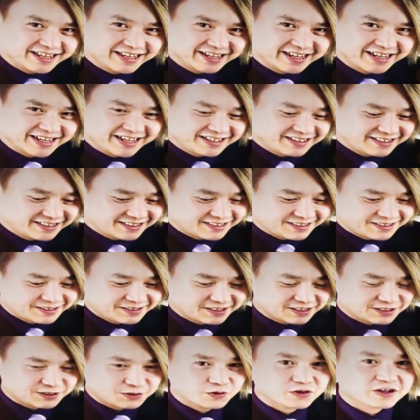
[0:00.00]
the
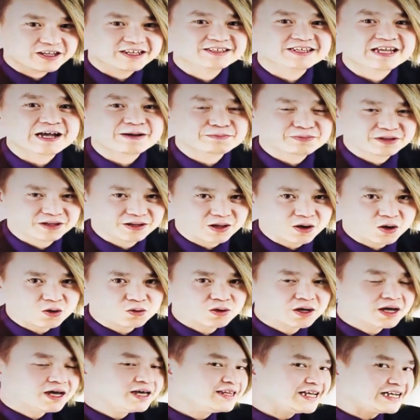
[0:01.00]
hint just looking down
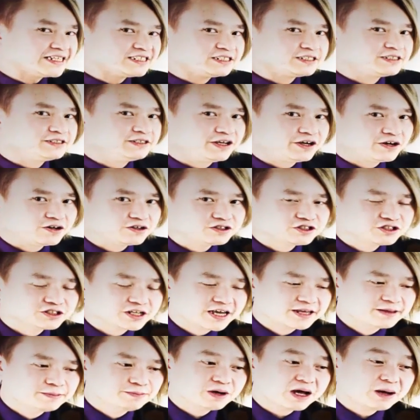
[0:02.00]
below that's
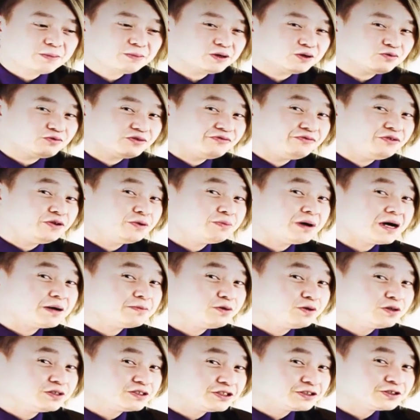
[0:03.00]
theirs and but i'm going to review
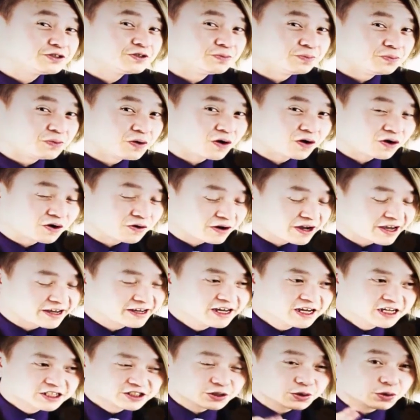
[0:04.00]
my bonuses tomorrow
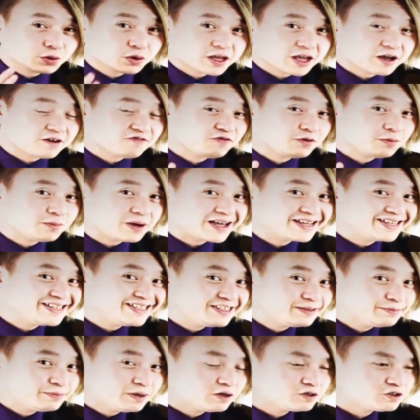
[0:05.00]
okay so look out for my
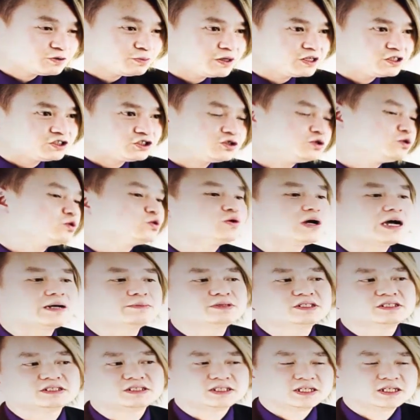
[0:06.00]
emails make sure you grab